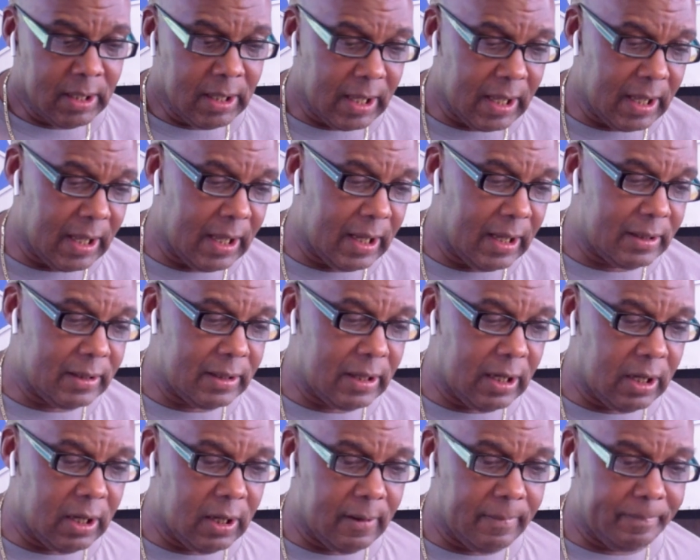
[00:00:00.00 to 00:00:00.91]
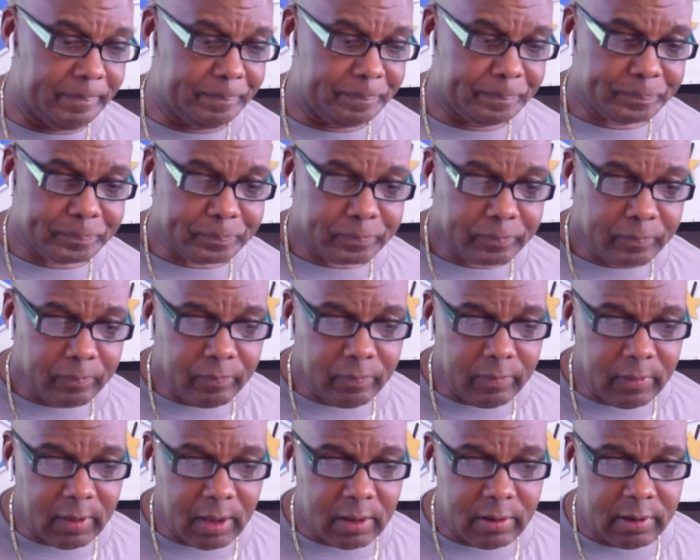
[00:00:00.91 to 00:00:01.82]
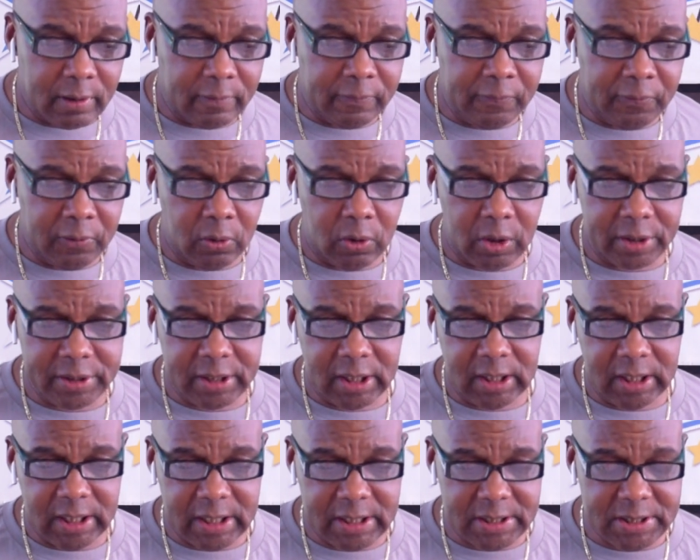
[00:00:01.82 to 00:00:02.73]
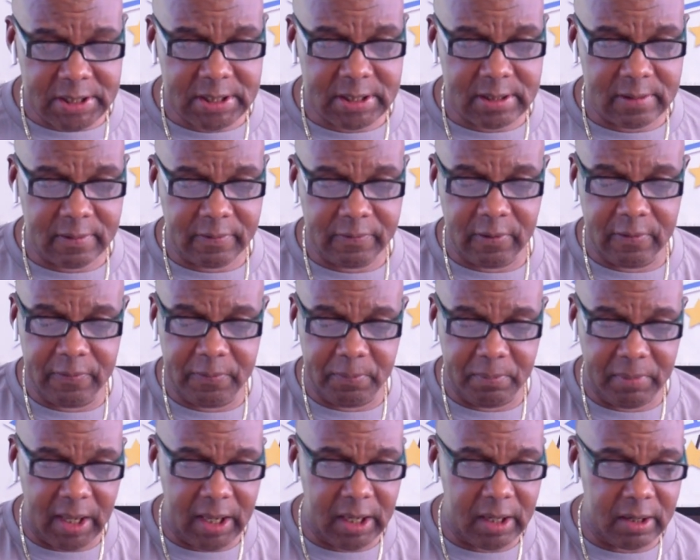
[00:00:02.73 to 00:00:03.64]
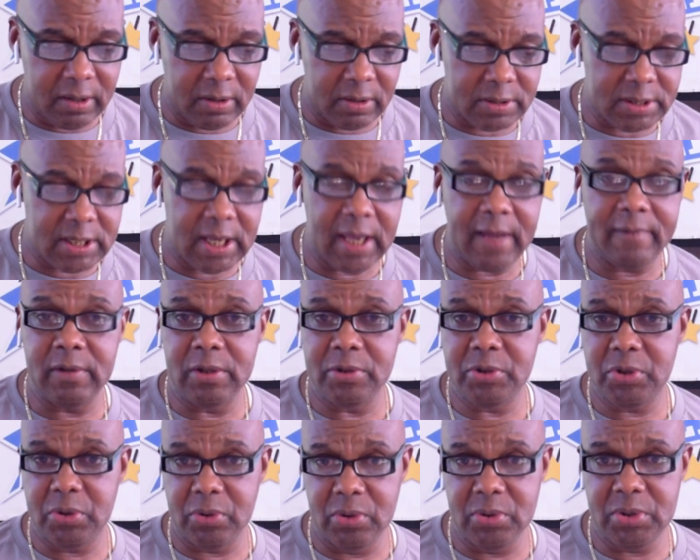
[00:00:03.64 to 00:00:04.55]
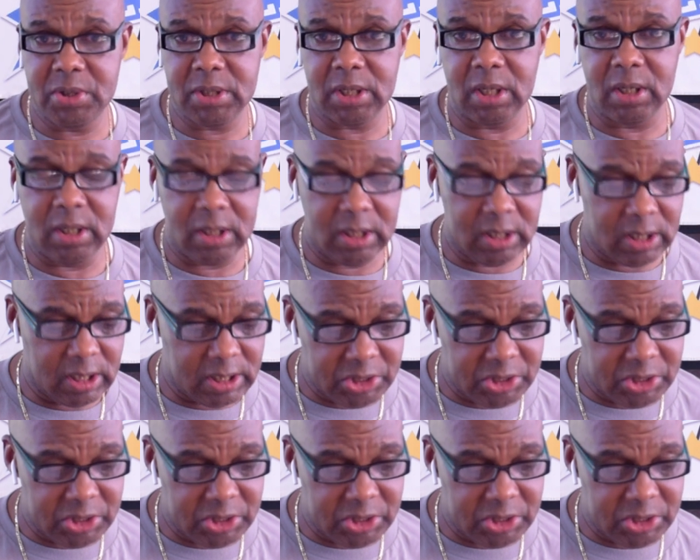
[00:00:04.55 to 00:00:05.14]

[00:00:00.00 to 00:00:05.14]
And the Fleur de Lis for mayors have Letruska in it.